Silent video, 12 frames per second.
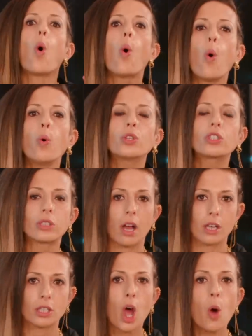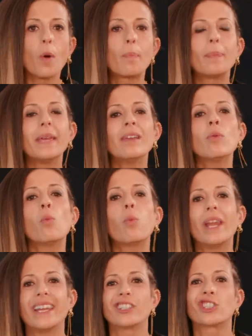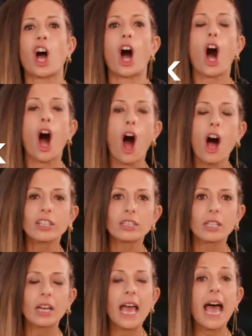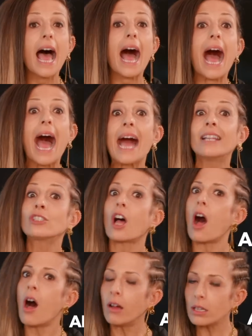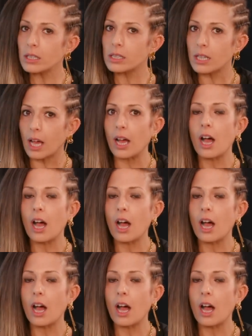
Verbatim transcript: all starts with being willing to ask and answer